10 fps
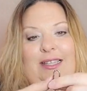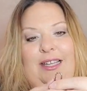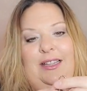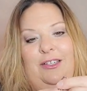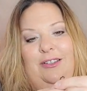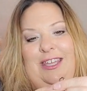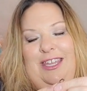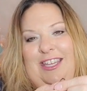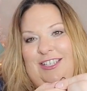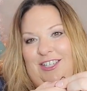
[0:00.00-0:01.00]
It's like a little
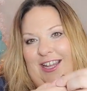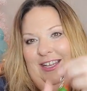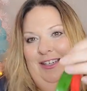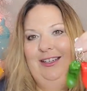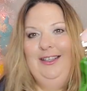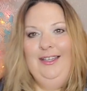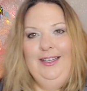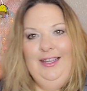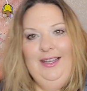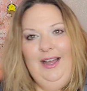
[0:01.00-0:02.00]
keychain.
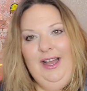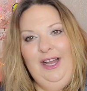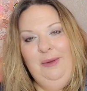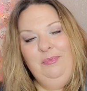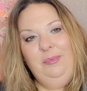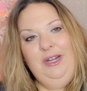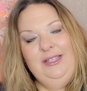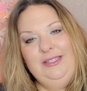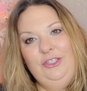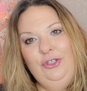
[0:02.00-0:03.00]
And
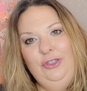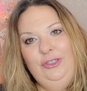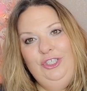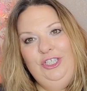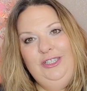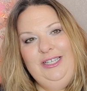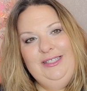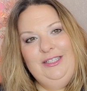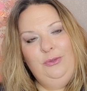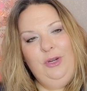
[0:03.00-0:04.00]
it's two little
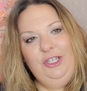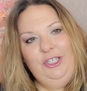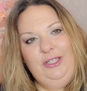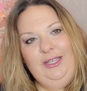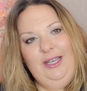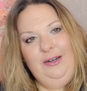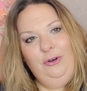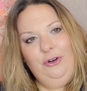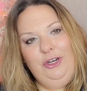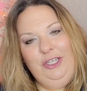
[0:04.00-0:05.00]
chilies. It's a red chili and
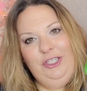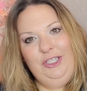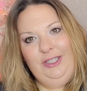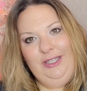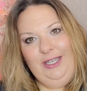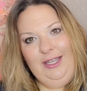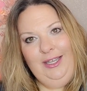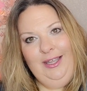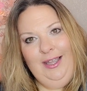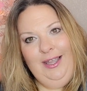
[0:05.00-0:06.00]
a green
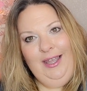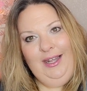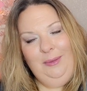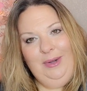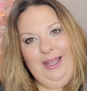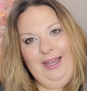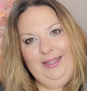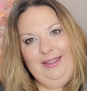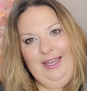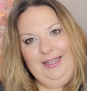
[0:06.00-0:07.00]
chili. And I'm going to
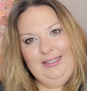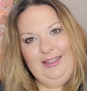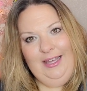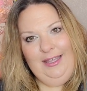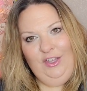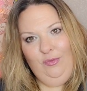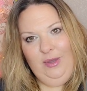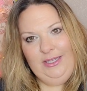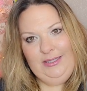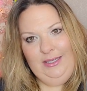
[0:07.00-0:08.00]
add that to that gift
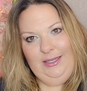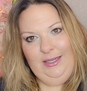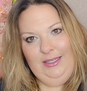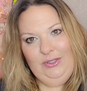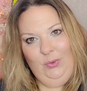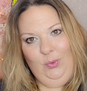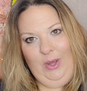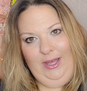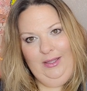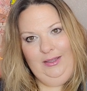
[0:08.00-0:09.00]
basket as
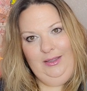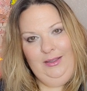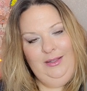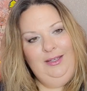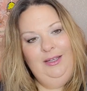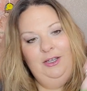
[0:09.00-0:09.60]
well.